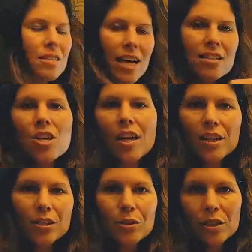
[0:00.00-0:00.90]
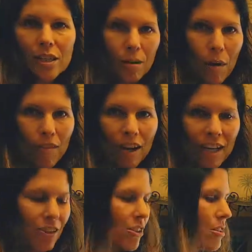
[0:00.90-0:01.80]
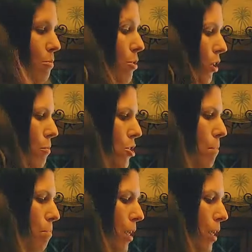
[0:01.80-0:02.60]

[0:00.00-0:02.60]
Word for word: that's not included in my regular subscription.